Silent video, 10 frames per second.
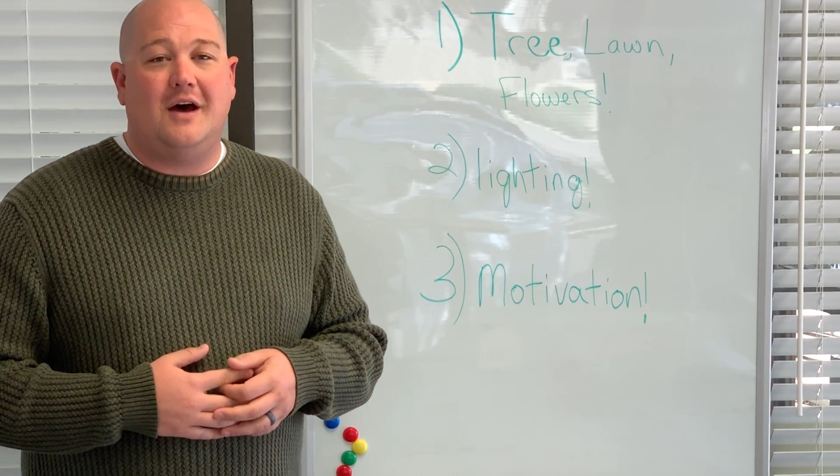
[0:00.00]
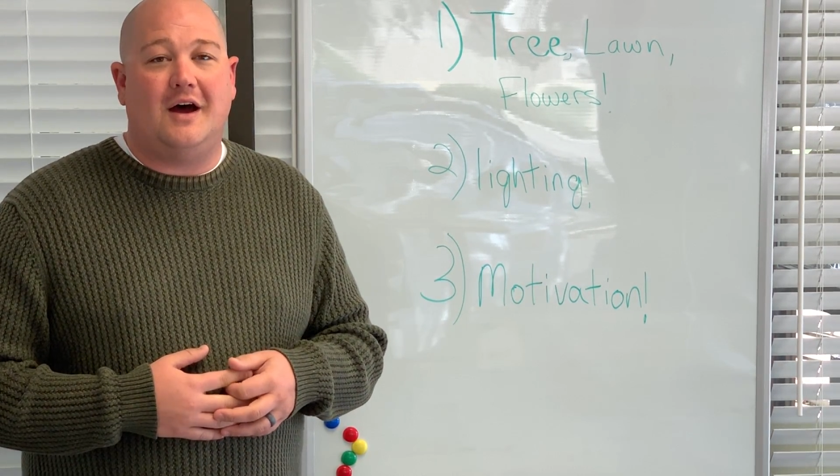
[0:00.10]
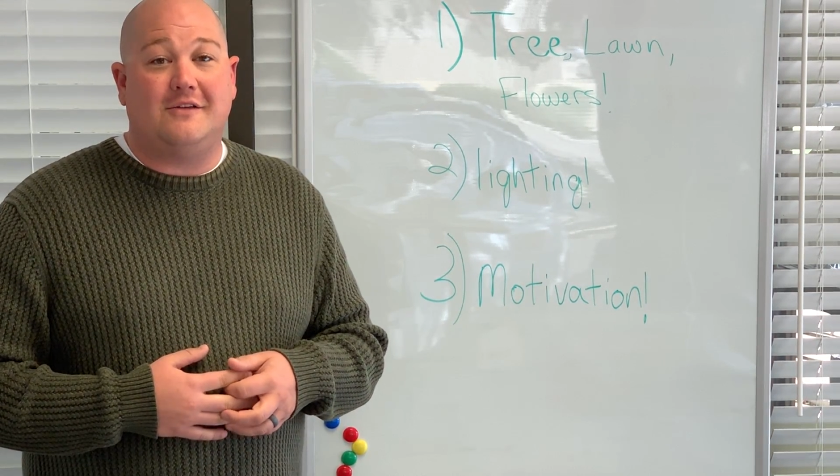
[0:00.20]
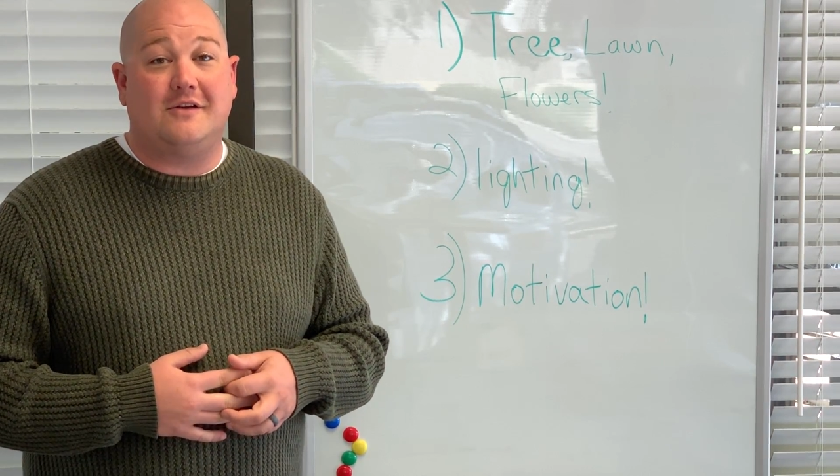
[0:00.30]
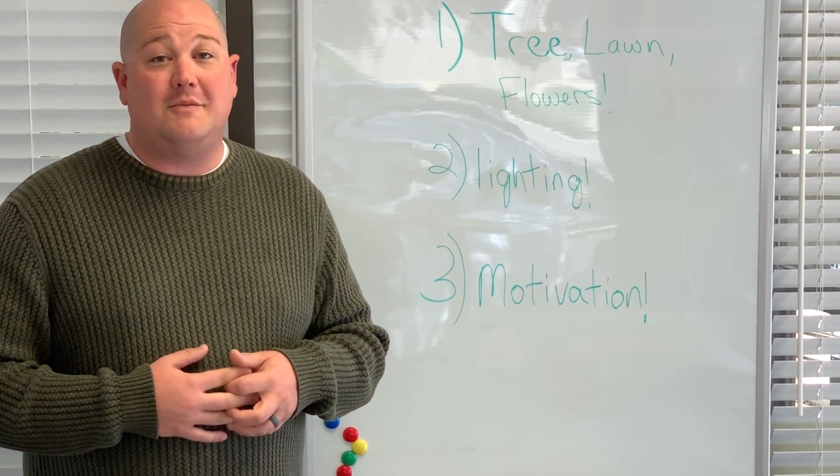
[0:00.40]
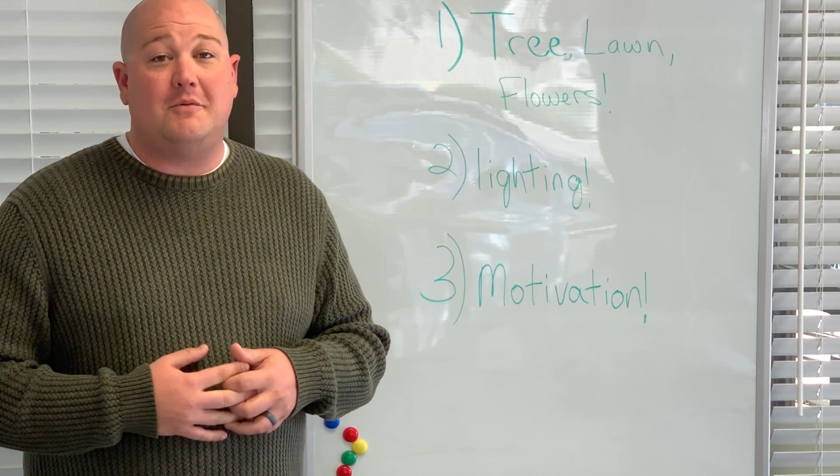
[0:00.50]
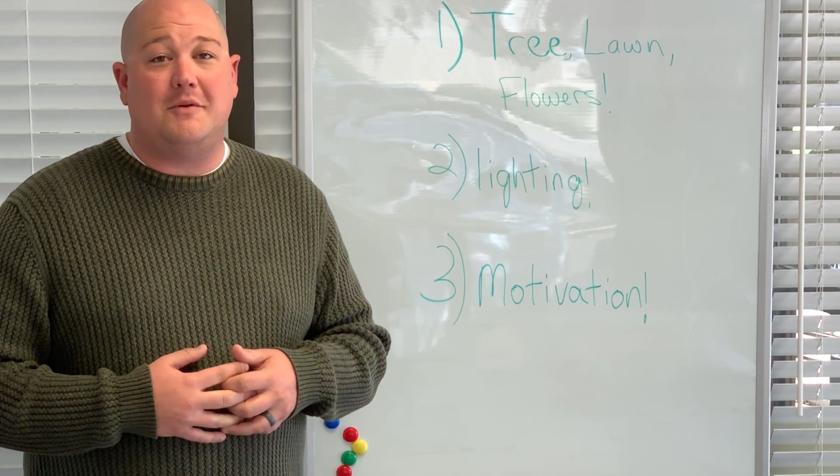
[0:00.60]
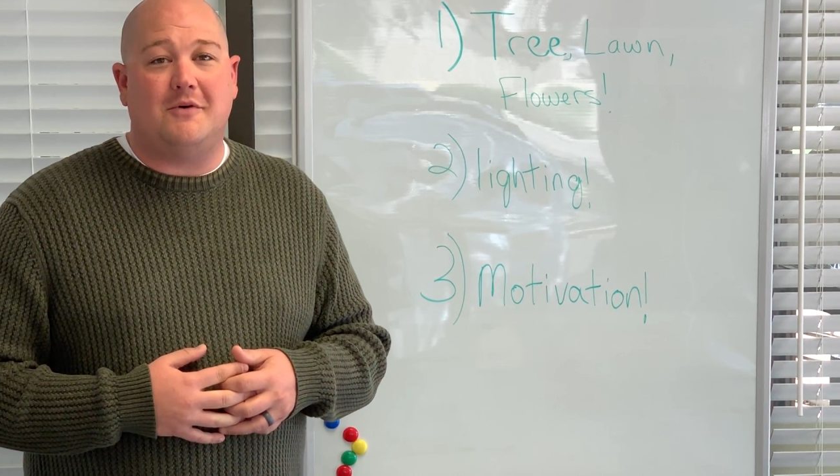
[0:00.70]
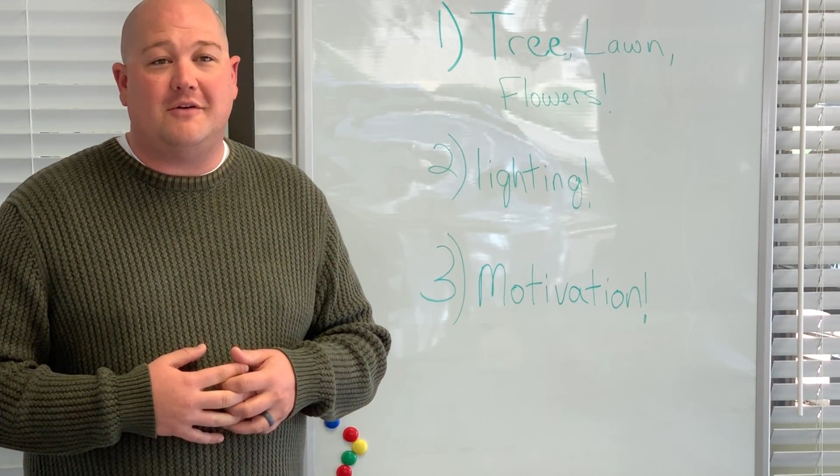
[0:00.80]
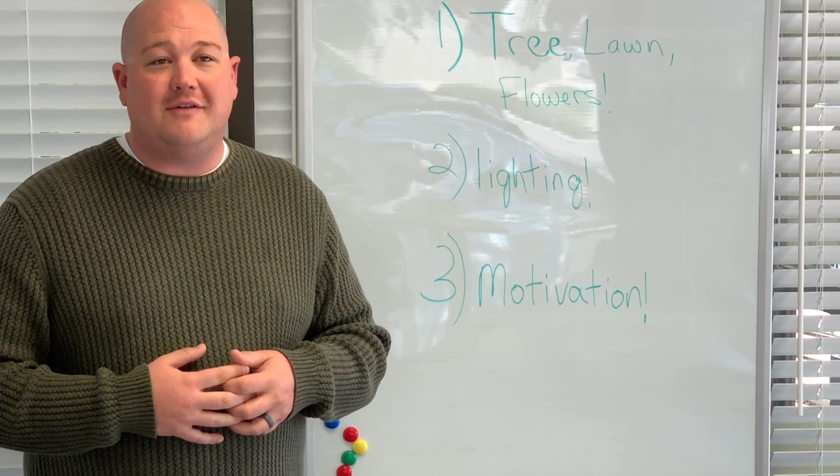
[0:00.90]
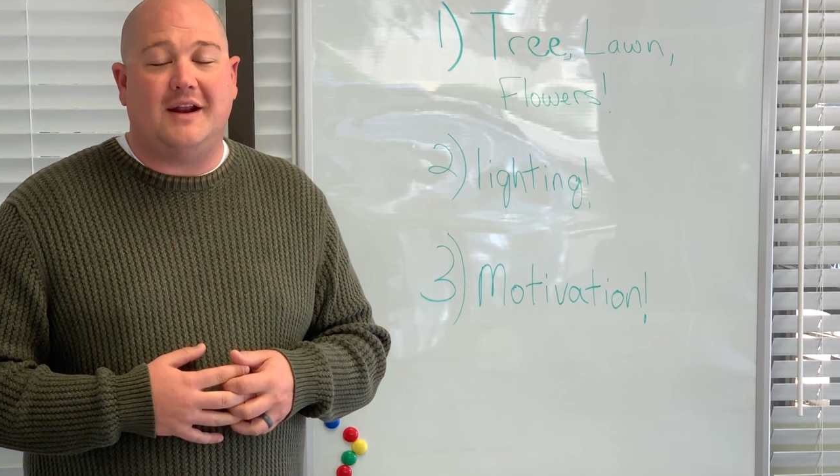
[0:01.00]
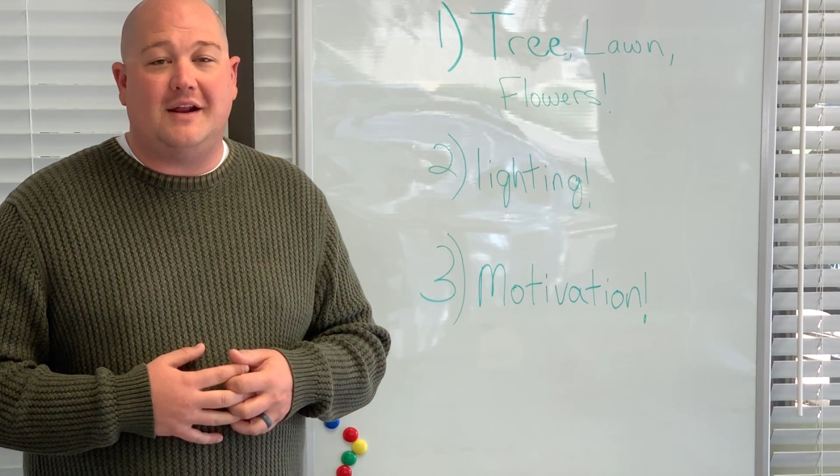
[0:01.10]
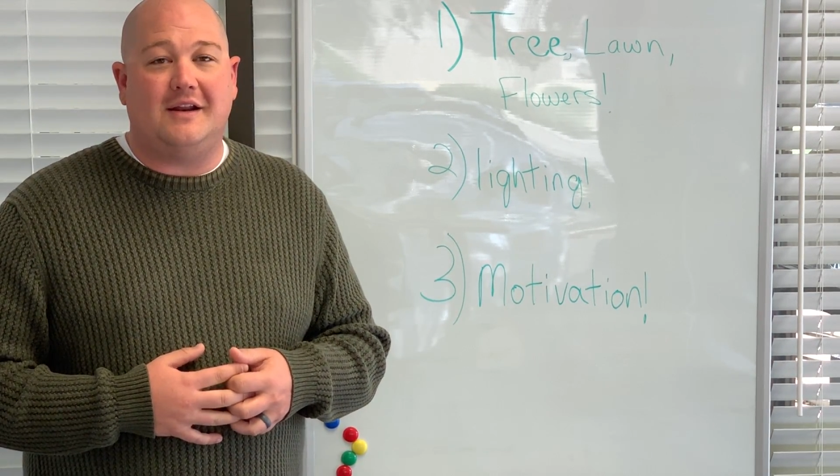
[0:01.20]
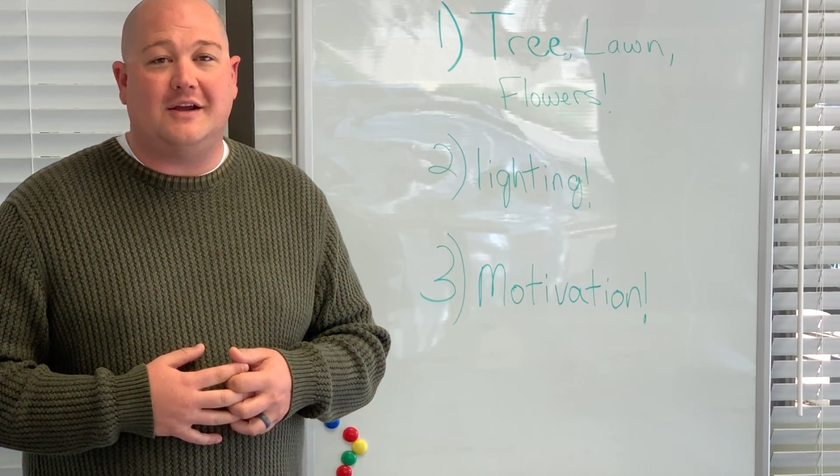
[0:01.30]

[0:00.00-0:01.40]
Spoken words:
it's going to be pretty motivating to